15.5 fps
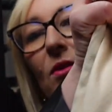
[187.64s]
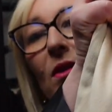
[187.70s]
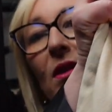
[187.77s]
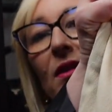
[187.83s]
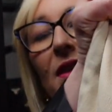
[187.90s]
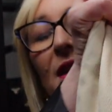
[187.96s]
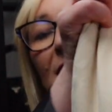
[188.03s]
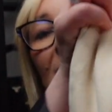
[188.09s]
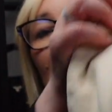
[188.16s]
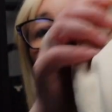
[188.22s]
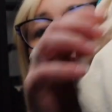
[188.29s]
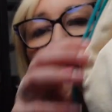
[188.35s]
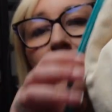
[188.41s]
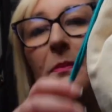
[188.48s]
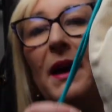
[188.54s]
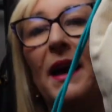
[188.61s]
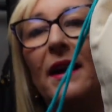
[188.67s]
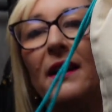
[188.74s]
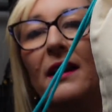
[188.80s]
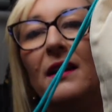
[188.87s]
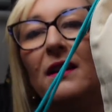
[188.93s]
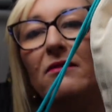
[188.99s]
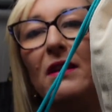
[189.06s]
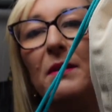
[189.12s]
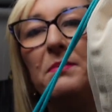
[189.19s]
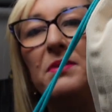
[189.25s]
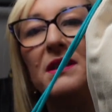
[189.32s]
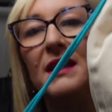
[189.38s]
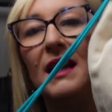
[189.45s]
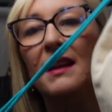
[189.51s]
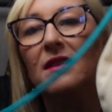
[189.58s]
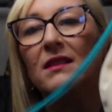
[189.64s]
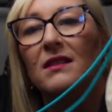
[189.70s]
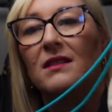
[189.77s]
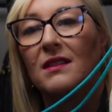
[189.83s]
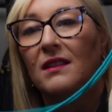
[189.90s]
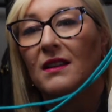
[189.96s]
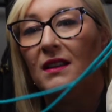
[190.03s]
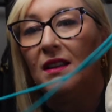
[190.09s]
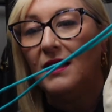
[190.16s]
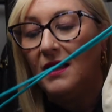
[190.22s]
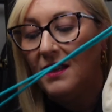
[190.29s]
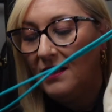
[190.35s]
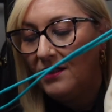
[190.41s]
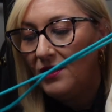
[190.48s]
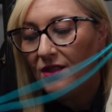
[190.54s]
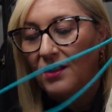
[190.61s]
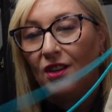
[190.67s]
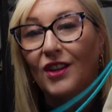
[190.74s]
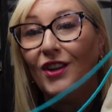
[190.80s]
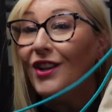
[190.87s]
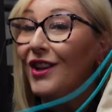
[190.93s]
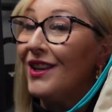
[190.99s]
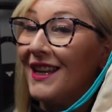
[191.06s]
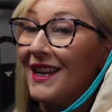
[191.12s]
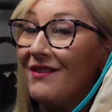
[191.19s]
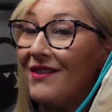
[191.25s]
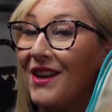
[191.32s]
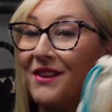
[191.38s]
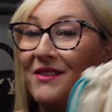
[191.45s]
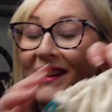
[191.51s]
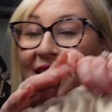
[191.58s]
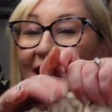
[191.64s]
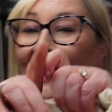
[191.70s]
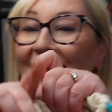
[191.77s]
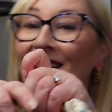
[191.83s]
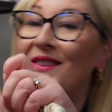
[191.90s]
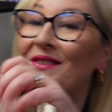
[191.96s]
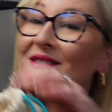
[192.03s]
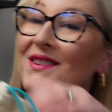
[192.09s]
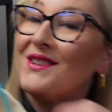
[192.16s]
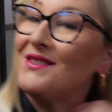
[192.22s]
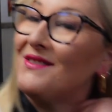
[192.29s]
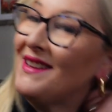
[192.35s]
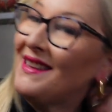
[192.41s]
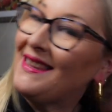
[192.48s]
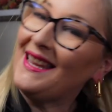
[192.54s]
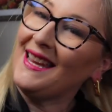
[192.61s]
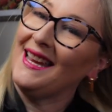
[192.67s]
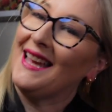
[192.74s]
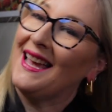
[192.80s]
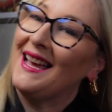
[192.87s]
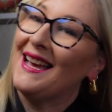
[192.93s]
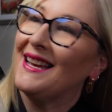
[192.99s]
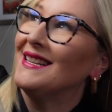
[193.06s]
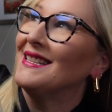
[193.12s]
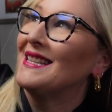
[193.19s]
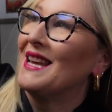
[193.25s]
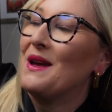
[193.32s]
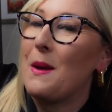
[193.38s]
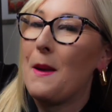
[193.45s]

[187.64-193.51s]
what this dust bag represents? Does the colour give it away? What do we think, guys?